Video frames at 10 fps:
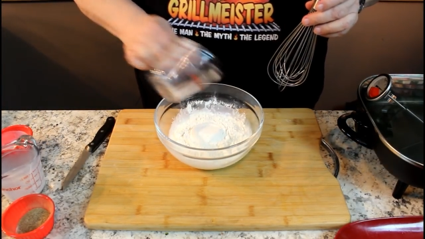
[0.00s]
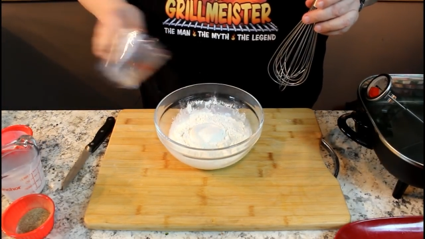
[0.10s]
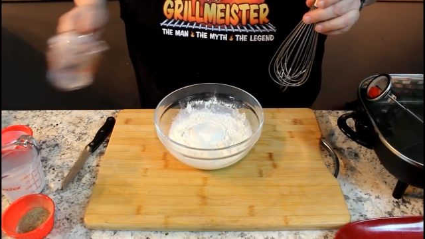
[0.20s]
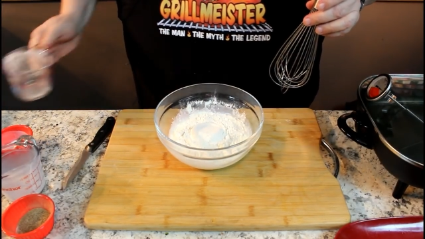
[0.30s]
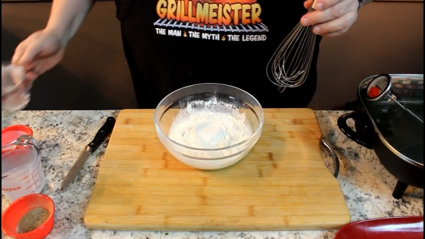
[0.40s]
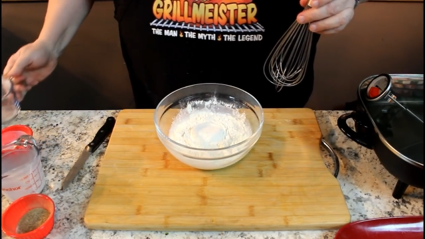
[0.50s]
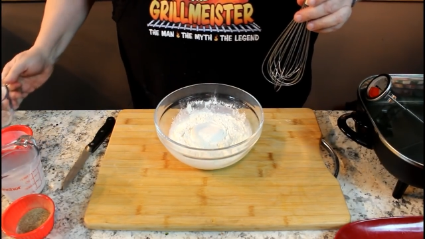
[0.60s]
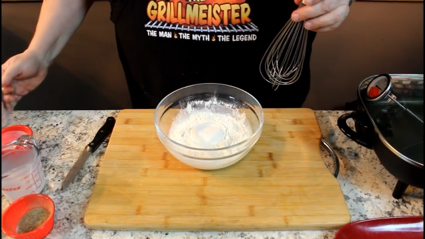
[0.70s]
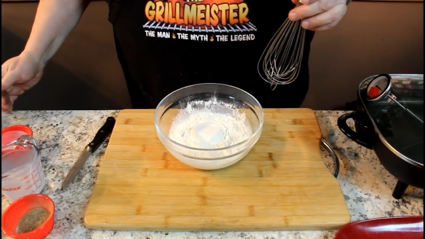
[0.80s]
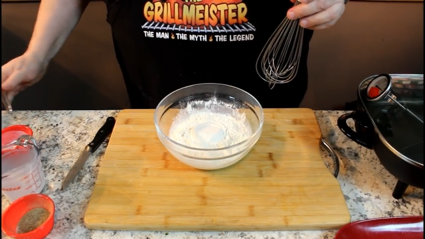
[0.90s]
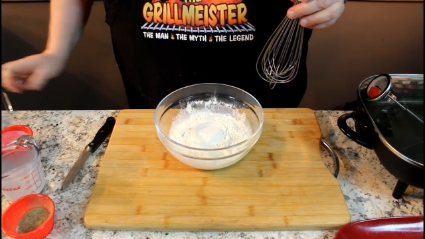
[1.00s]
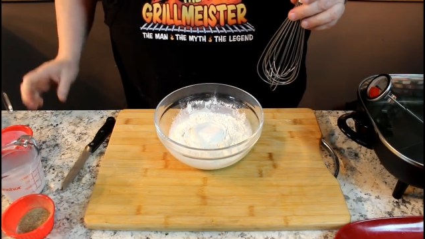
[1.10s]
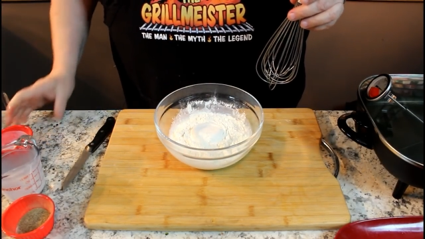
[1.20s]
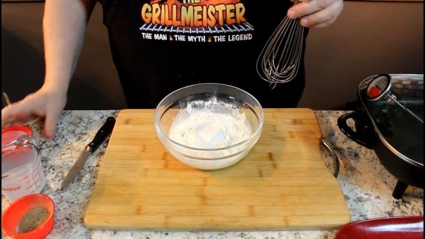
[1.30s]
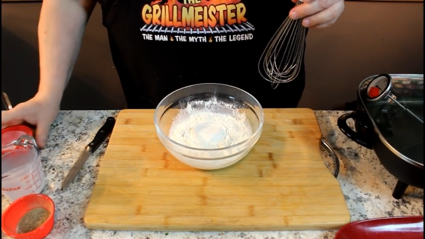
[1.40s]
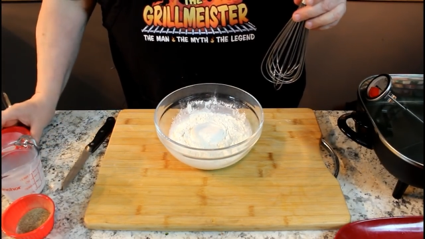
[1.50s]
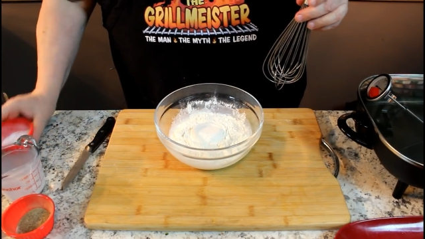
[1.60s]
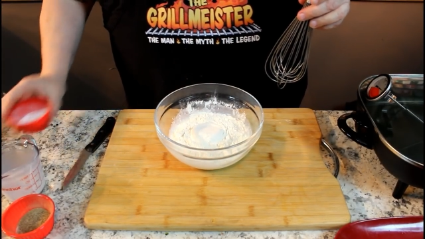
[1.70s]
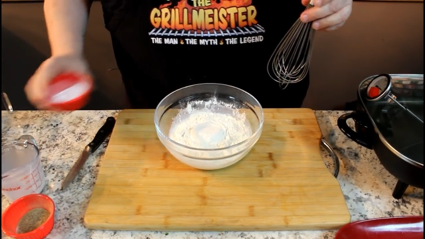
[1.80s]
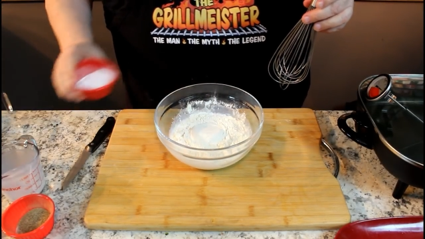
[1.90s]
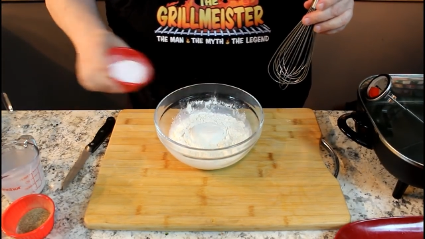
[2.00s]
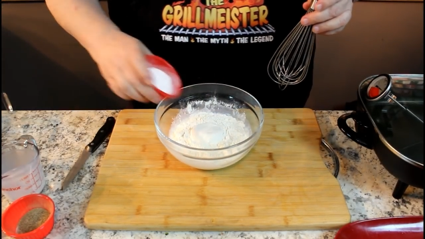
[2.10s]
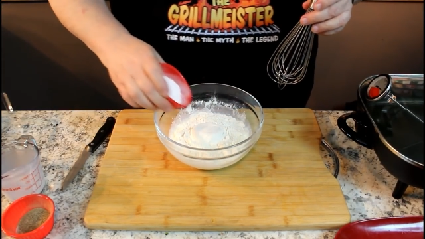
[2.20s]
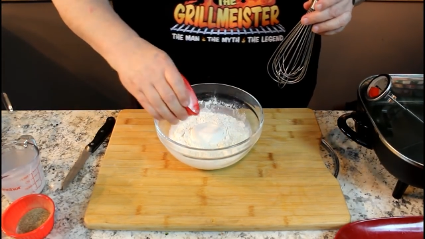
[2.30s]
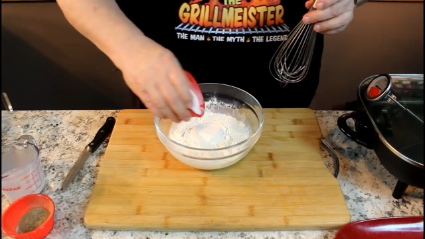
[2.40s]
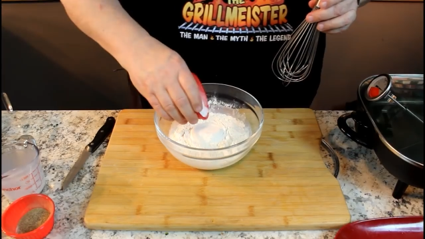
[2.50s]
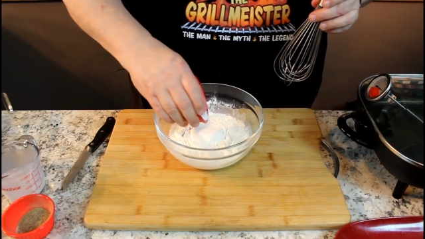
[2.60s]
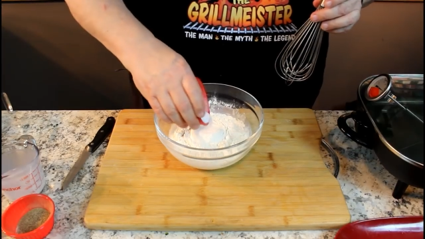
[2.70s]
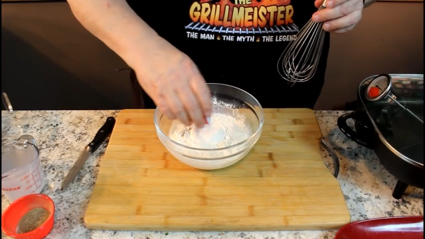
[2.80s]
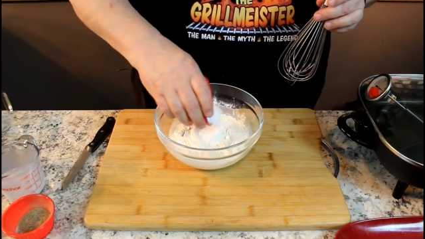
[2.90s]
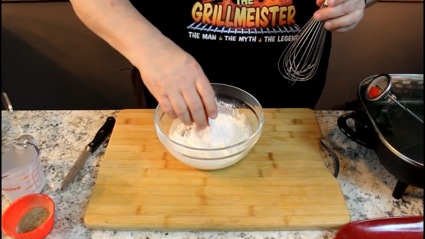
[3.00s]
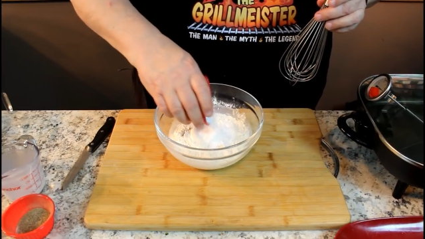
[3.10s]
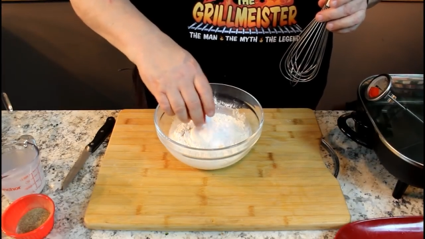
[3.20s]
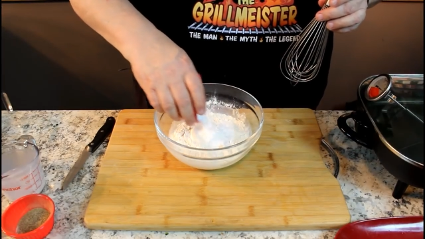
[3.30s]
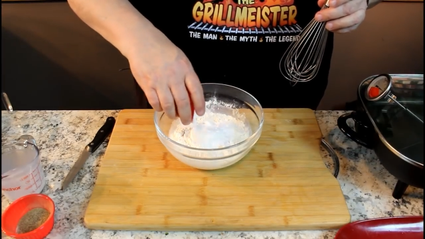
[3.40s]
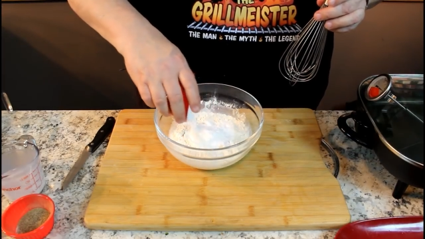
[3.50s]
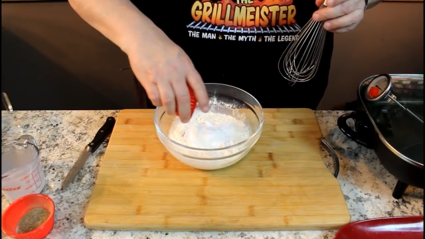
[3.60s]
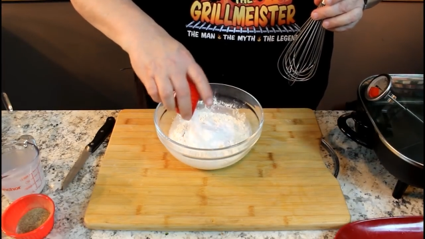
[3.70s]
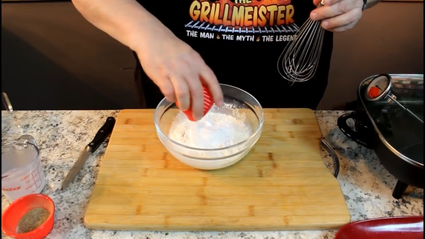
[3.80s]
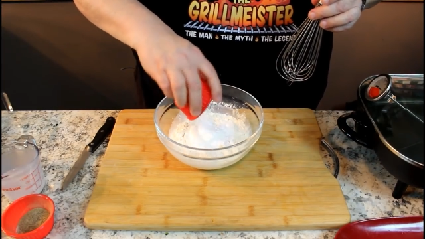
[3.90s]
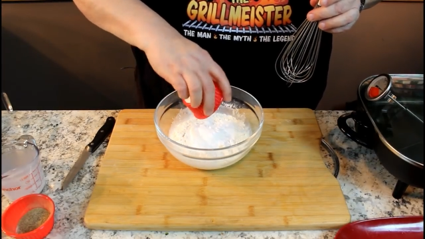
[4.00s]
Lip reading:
No face is visible, so there are no lips to read.